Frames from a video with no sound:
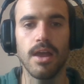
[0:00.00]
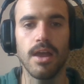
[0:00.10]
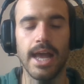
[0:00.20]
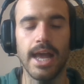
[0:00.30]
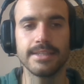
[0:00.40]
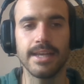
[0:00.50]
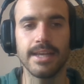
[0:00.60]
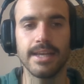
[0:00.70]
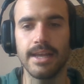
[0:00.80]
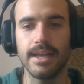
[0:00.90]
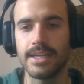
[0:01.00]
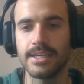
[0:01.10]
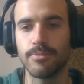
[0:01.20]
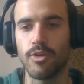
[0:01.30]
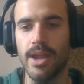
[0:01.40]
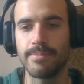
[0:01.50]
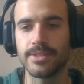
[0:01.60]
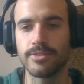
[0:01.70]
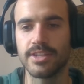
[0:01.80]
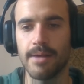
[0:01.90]
And there's more
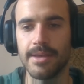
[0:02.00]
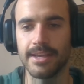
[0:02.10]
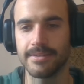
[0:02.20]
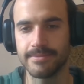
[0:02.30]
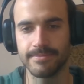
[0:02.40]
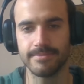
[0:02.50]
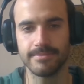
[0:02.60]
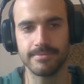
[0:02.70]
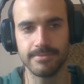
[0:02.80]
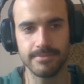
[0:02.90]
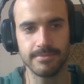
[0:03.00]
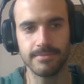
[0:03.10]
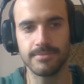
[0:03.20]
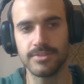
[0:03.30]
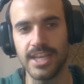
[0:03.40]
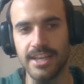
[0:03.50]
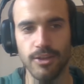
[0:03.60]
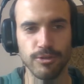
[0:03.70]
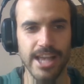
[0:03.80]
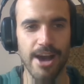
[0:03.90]
episodes coming. Check
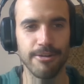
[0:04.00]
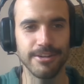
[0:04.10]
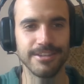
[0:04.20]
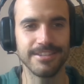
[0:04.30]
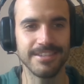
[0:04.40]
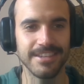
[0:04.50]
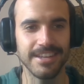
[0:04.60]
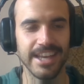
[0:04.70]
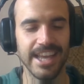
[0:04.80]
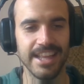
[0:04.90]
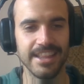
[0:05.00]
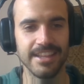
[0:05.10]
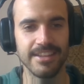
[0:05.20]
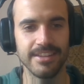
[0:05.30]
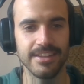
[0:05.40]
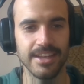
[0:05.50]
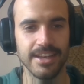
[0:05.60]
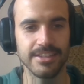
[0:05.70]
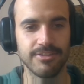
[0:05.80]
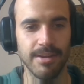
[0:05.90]
those out in
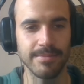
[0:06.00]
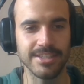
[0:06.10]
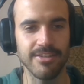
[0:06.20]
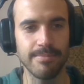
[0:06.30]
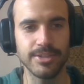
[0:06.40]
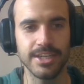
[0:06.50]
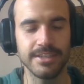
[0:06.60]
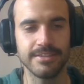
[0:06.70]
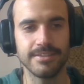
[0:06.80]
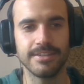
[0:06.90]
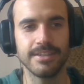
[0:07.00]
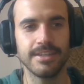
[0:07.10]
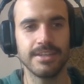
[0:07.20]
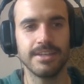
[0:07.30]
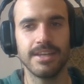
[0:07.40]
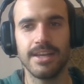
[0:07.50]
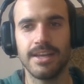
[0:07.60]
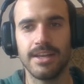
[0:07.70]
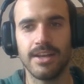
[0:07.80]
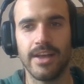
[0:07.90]
the stream description.
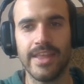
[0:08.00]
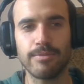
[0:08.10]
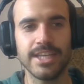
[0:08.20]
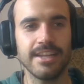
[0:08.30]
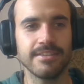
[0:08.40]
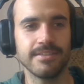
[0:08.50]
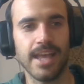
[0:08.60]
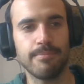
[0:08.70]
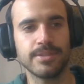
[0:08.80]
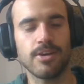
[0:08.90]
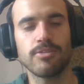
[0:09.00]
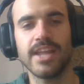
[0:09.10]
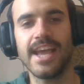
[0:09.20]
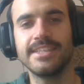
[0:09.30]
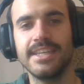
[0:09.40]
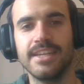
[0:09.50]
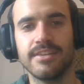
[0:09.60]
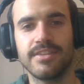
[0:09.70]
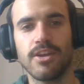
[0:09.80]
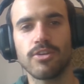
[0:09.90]
And that was it, episode 18
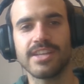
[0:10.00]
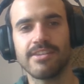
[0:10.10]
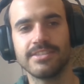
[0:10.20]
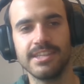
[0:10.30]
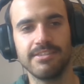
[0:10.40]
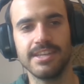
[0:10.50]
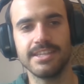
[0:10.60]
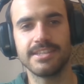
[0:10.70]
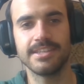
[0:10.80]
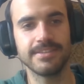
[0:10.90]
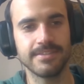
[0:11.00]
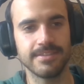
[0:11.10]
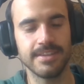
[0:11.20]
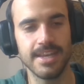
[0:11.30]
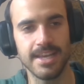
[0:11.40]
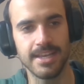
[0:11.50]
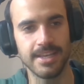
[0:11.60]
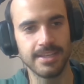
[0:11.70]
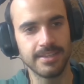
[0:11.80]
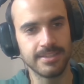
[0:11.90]
of the lockdown series.
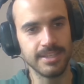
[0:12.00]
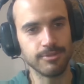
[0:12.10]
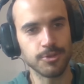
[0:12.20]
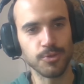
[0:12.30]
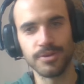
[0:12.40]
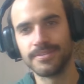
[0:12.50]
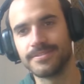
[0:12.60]
See you soon.